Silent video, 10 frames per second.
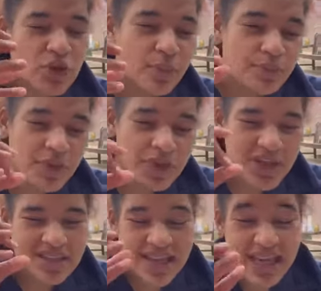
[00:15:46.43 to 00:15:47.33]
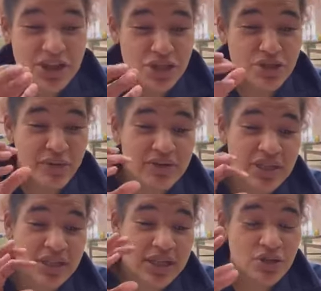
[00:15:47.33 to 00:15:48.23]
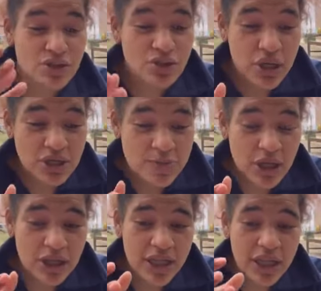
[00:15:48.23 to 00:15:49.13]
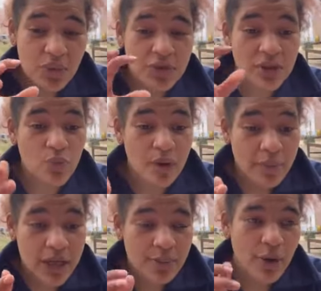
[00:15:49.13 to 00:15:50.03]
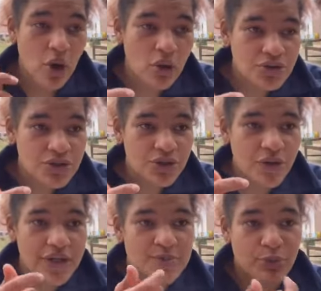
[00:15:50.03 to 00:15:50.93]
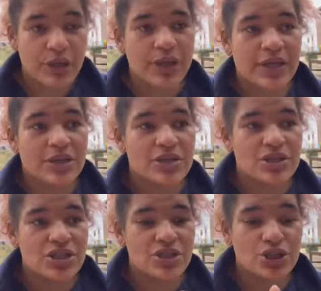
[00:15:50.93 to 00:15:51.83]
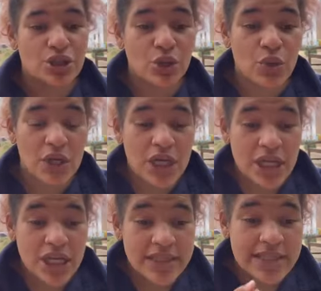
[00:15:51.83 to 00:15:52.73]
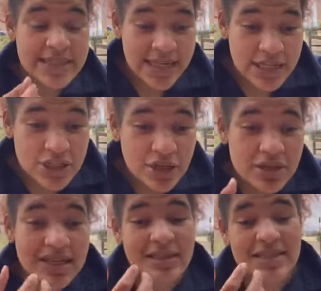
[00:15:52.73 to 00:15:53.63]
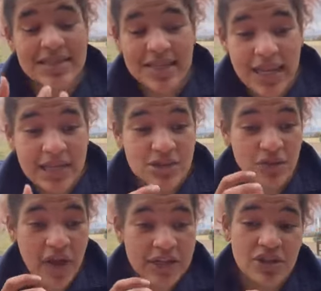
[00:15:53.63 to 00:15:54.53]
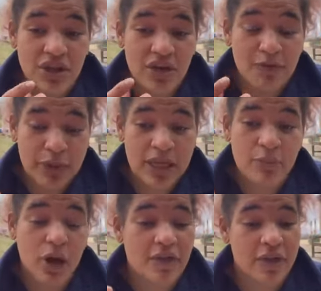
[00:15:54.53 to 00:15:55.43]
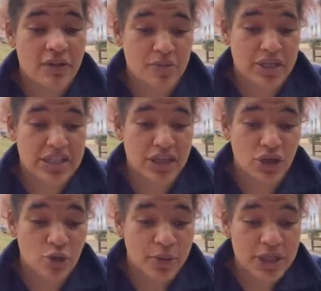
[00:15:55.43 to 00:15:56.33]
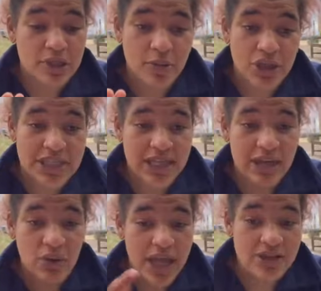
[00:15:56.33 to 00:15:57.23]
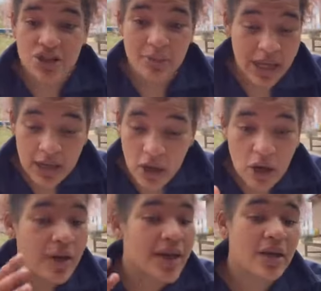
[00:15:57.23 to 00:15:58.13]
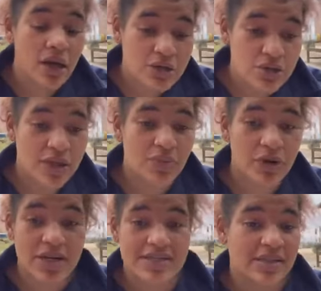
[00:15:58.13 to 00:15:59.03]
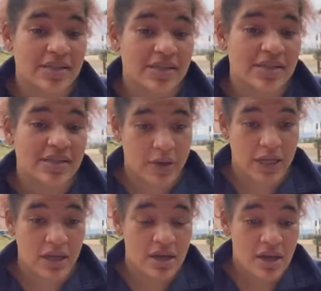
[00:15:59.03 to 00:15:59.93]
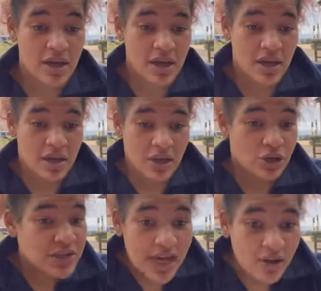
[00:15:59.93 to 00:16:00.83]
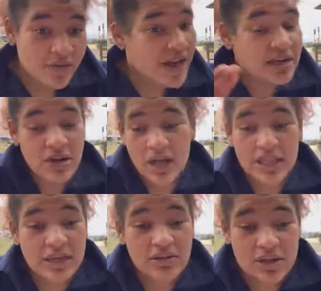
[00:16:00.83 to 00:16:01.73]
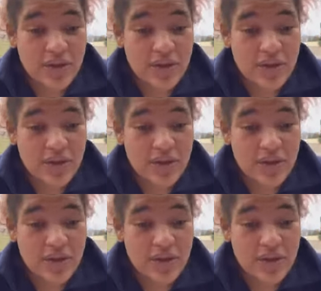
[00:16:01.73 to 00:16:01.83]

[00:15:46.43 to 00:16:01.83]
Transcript: the like issues surrounding like drug smuggling within women, but also is brilliant to show the dangers and the stakes of actually of being part of the LGBTQ plus community in Jamaica, or in a country where it is to be yourself and illegal to